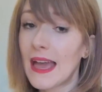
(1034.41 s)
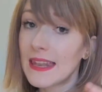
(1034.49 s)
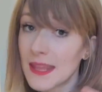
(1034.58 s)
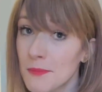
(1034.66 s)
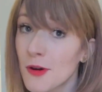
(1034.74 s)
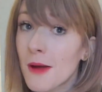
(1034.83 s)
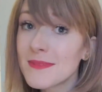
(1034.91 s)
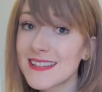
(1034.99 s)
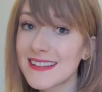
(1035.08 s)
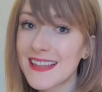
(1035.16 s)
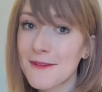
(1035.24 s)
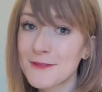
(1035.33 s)
and I promised
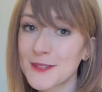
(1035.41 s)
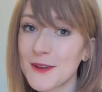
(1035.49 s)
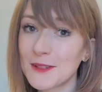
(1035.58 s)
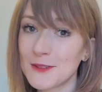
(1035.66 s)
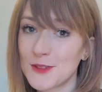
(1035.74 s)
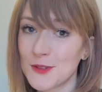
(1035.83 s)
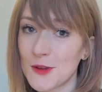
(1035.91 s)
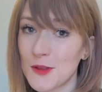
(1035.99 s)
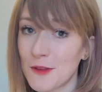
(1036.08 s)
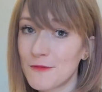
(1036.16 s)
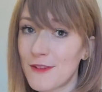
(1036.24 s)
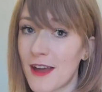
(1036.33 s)
that I was going to show you
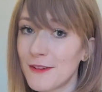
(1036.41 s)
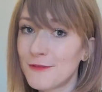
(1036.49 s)
the very